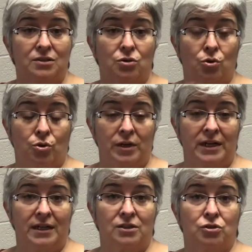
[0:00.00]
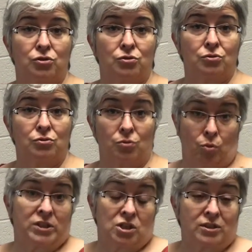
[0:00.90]
according to
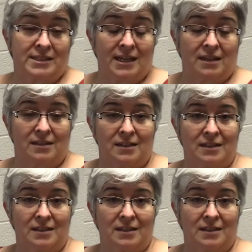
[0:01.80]
what's on sale.